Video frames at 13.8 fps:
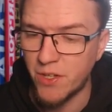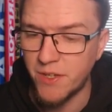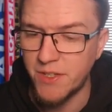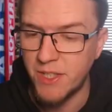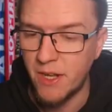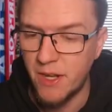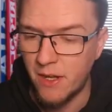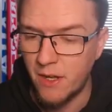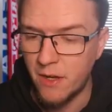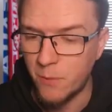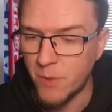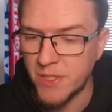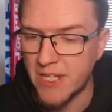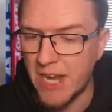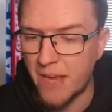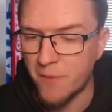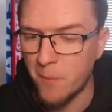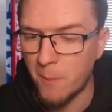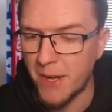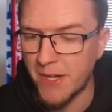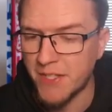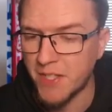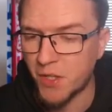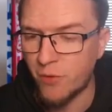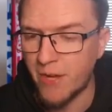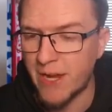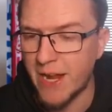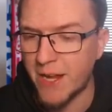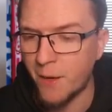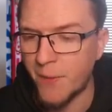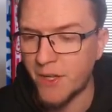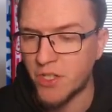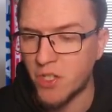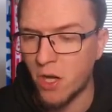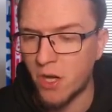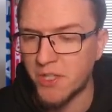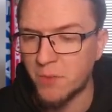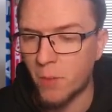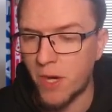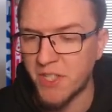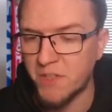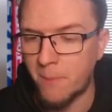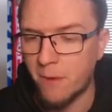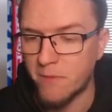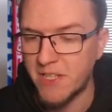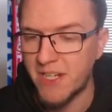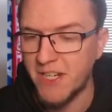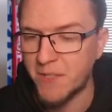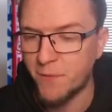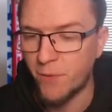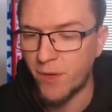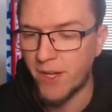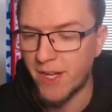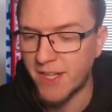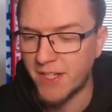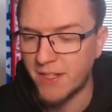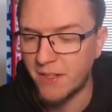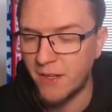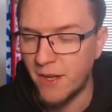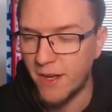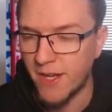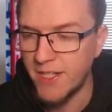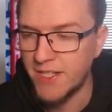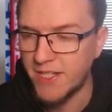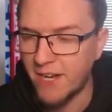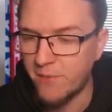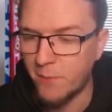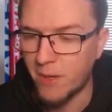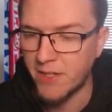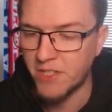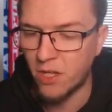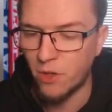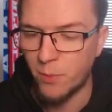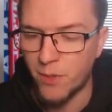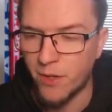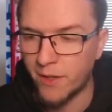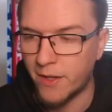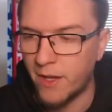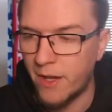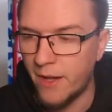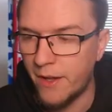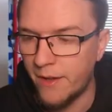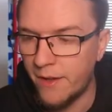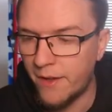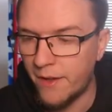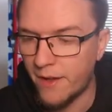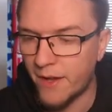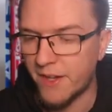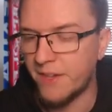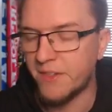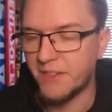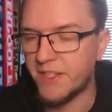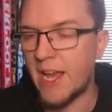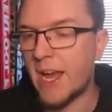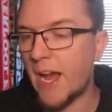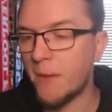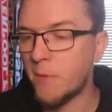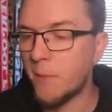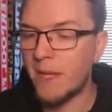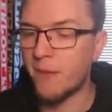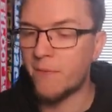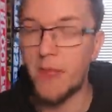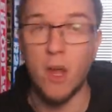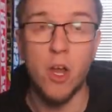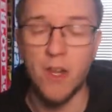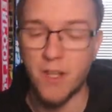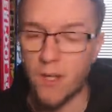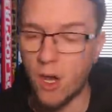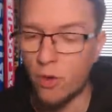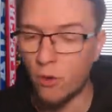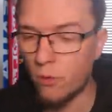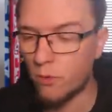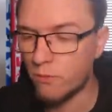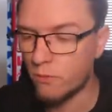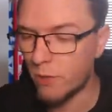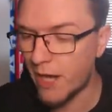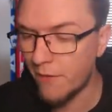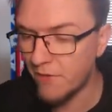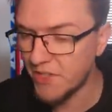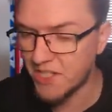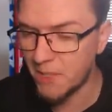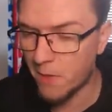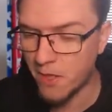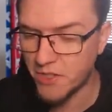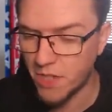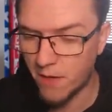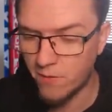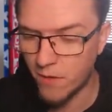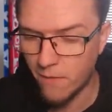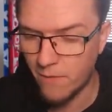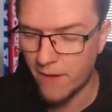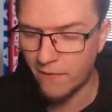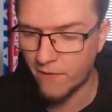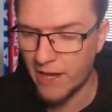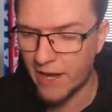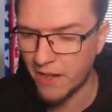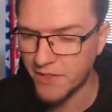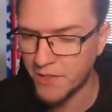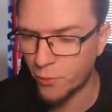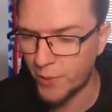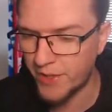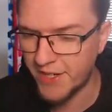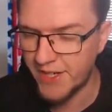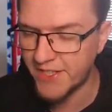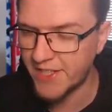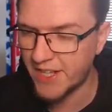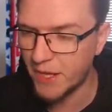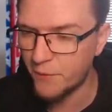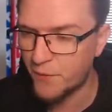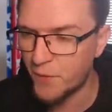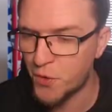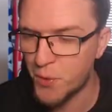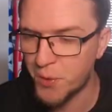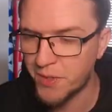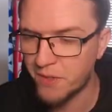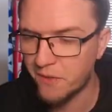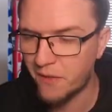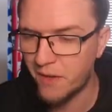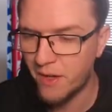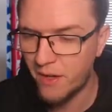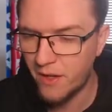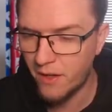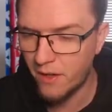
good. We just haven't managed to create anything chance-wise. And Maldini's free kick is saved by Dahlberg. And yeah, Hammarby have that early goal. We haven't seen much other than that. So we need to get forward and